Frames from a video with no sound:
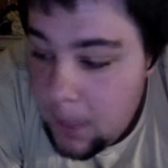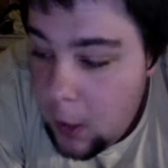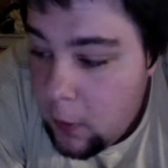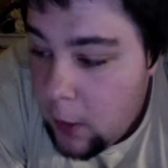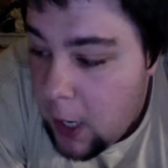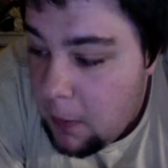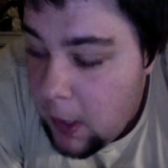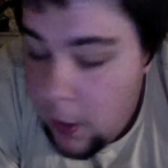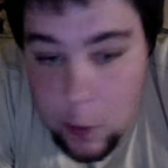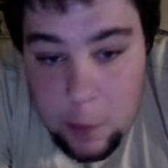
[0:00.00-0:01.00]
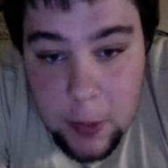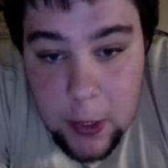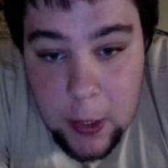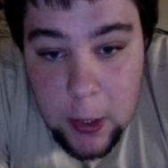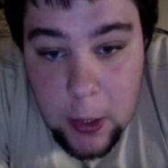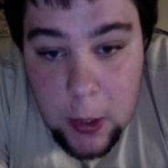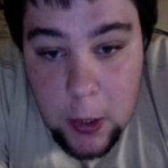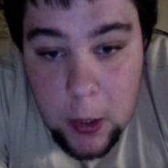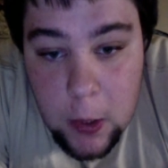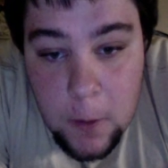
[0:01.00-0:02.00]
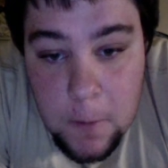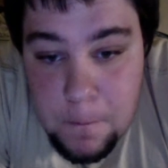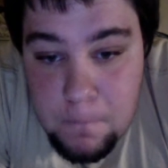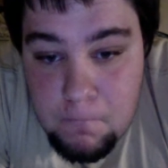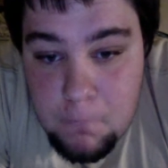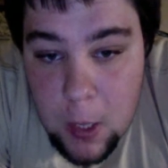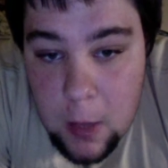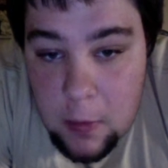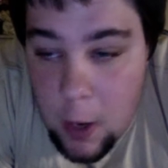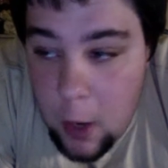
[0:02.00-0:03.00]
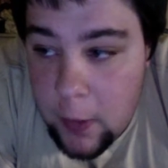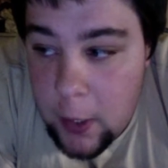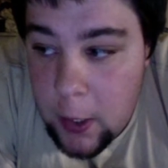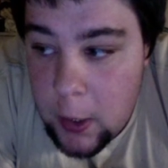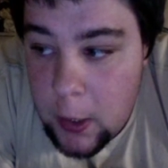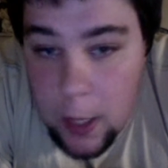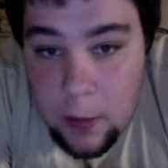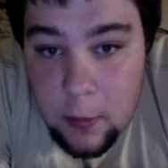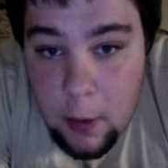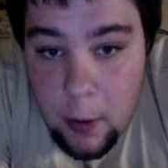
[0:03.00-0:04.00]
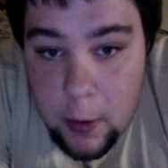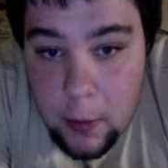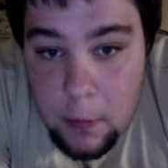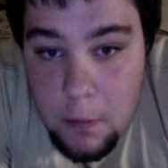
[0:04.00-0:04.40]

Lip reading: Other guy in my group, he has not only not started,